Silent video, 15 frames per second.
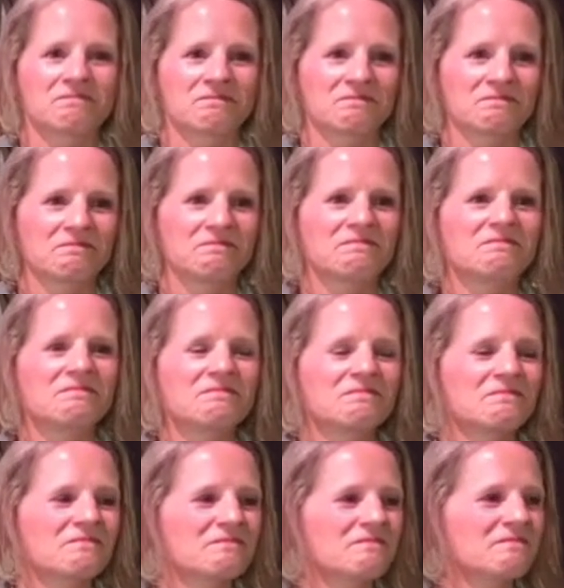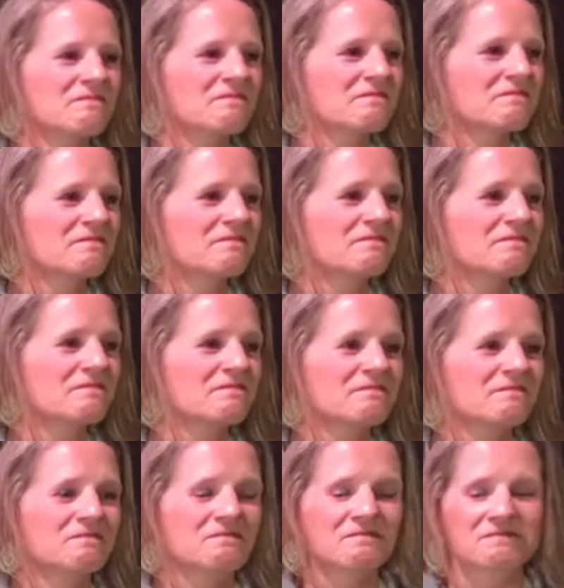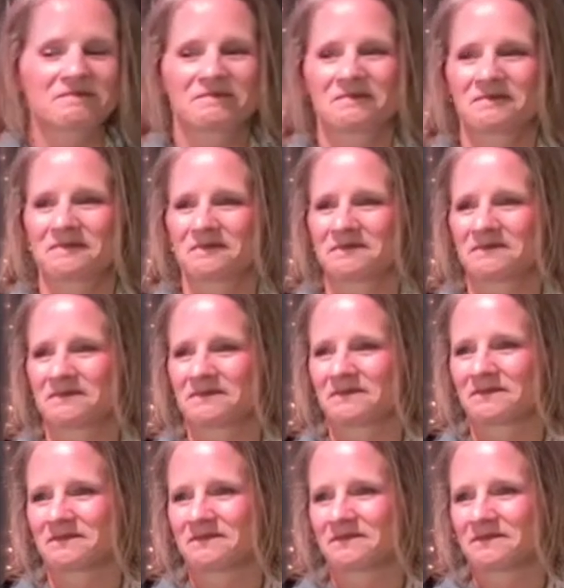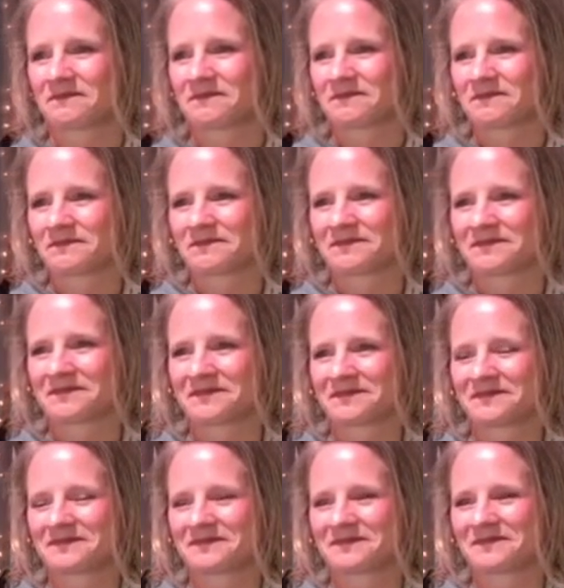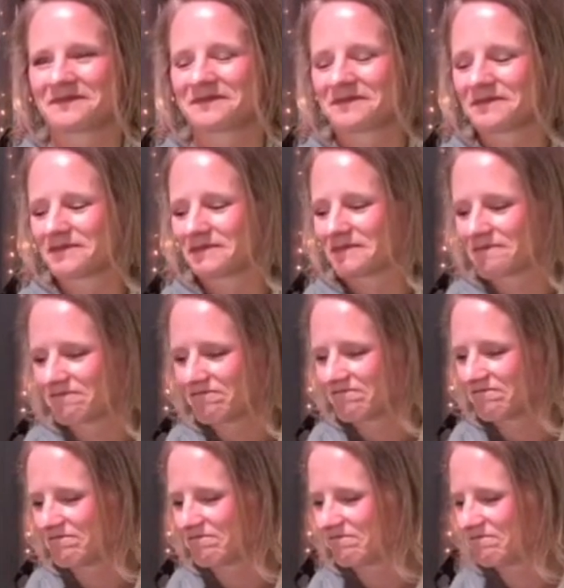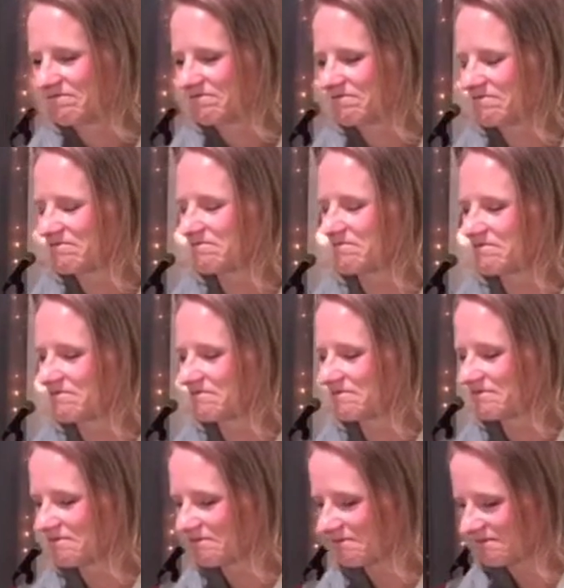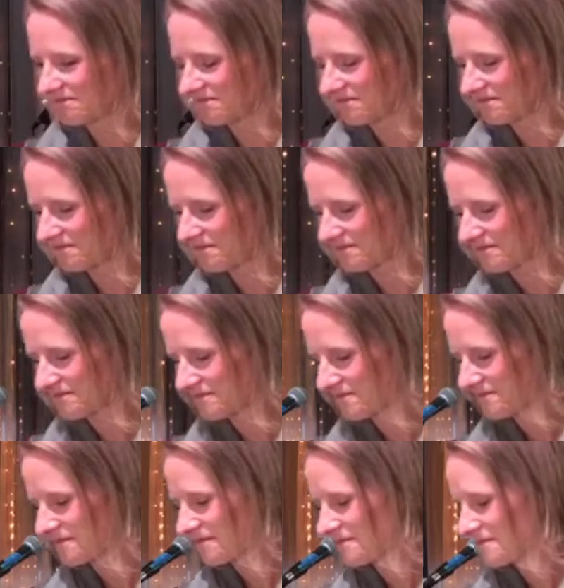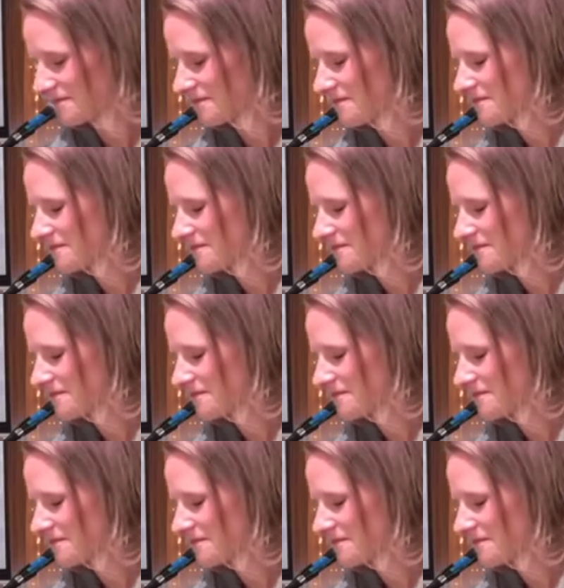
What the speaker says: Nobody speaks.